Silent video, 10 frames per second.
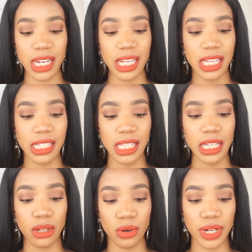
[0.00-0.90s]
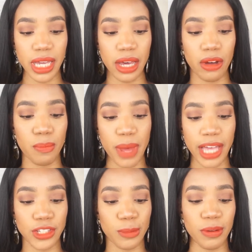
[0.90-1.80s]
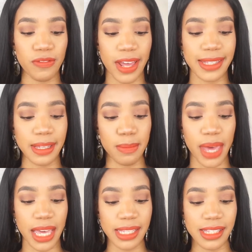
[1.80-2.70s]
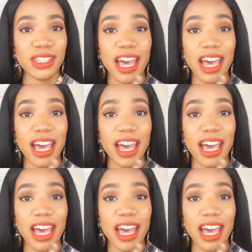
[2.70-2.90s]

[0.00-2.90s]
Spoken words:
and it is the L'Oreal Magic Perfecting Base.